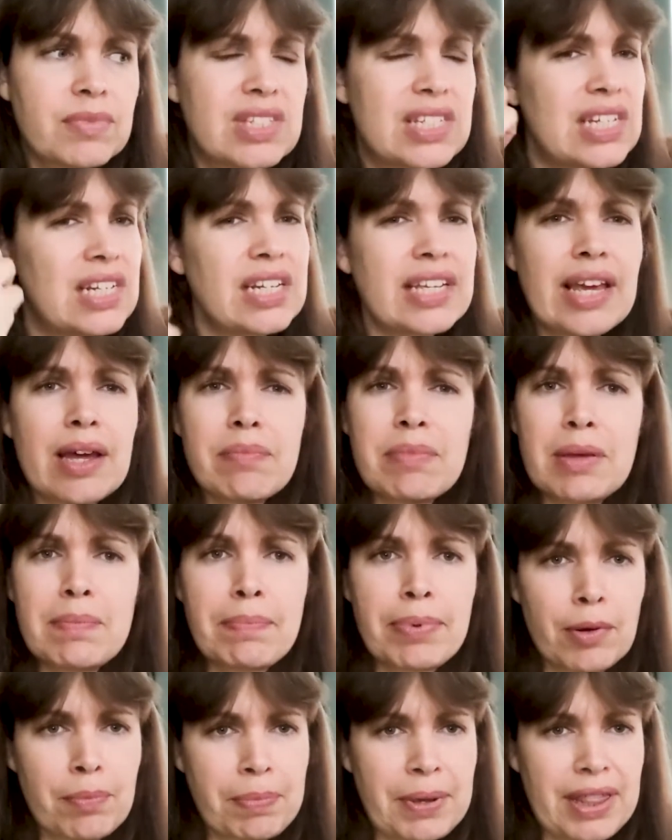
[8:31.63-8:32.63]
Didn't get me
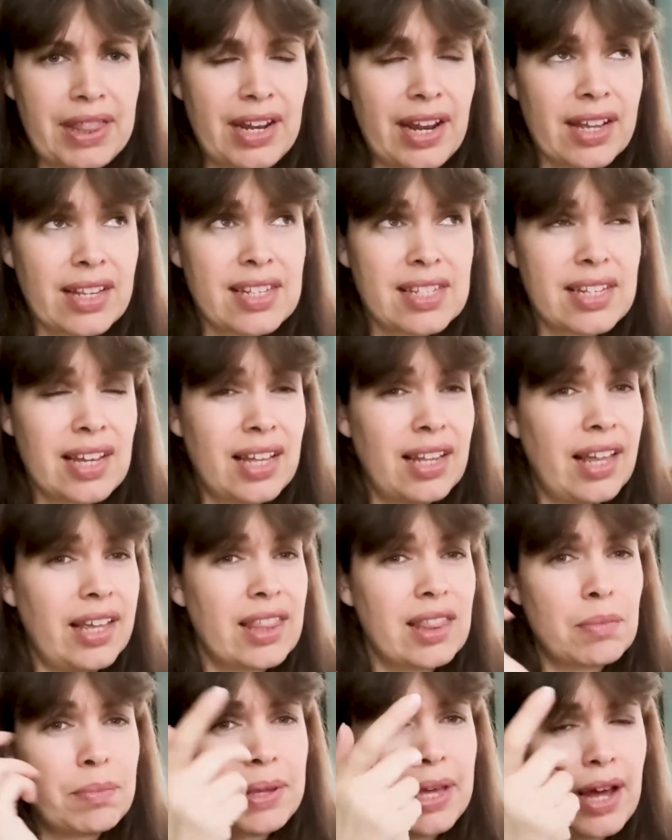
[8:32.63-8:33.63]
burpy the next day
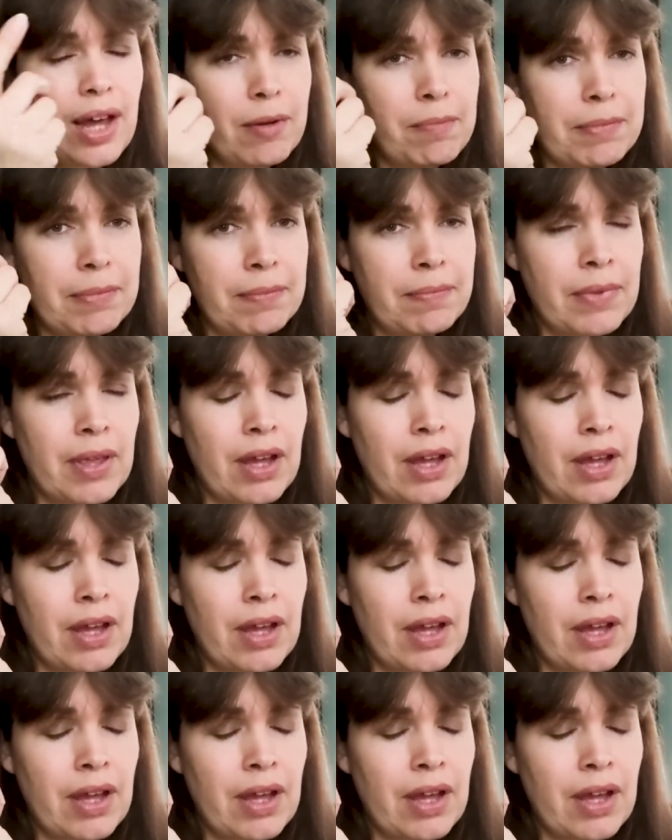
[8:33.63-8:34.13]
like the Beyond,